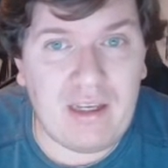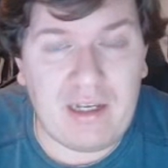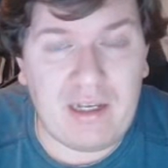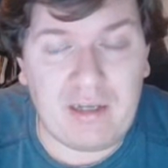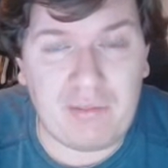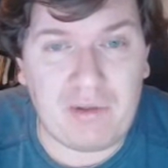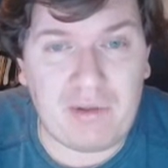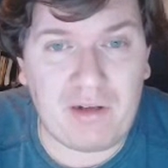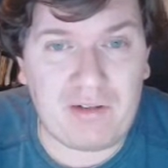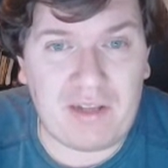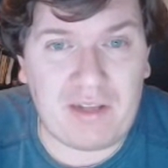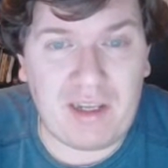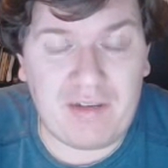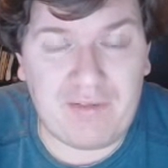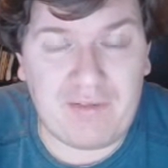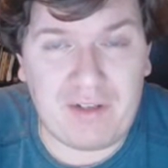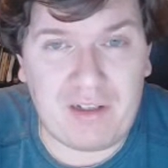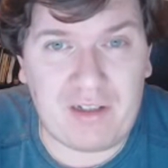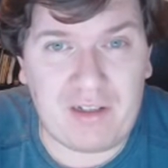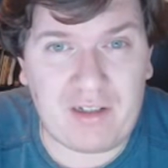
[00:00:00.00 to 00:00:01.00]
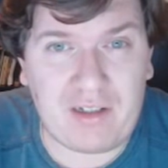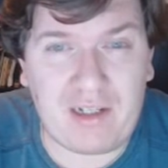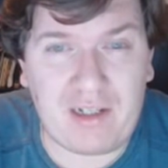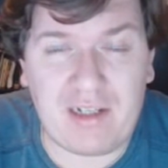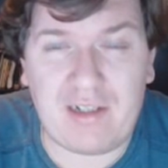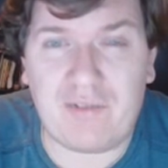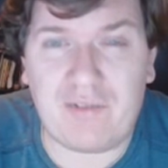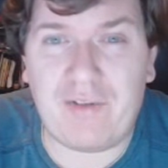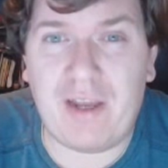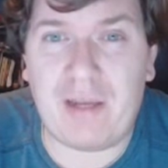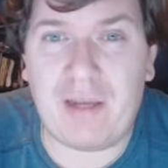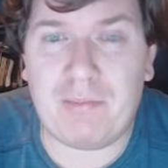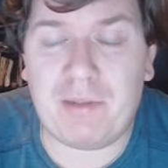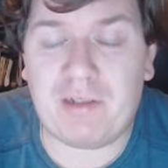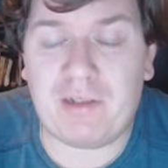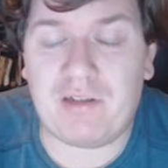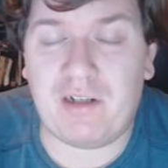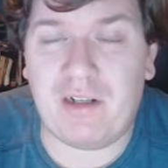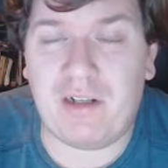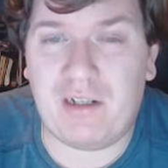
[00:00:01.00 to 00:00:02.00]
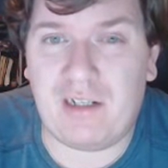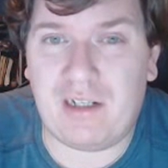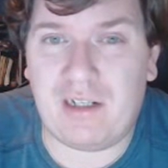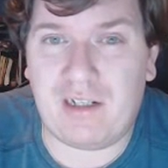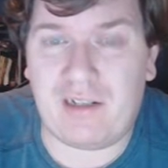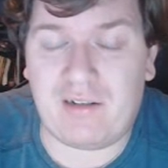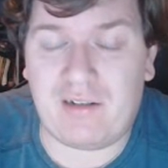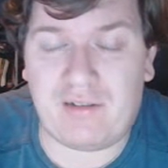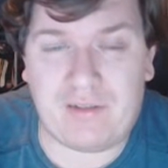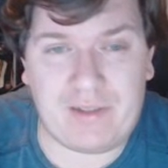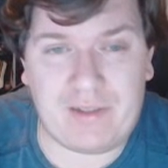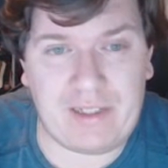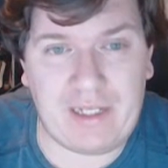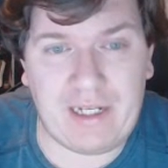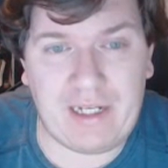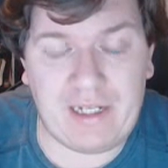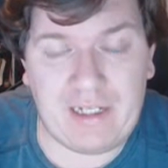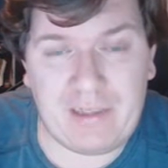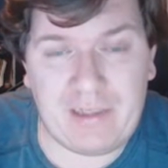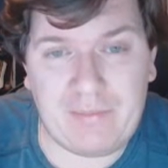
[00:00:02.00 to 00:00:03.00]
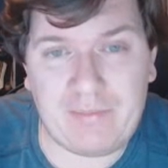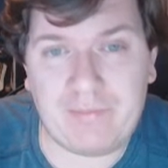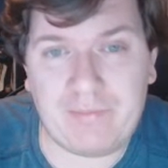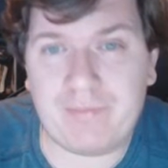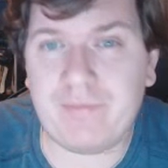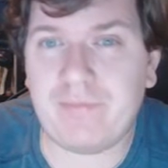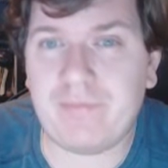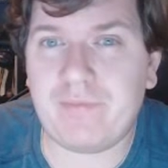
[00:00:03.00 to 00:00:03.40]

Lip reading: I'm going to have a kind of episodic game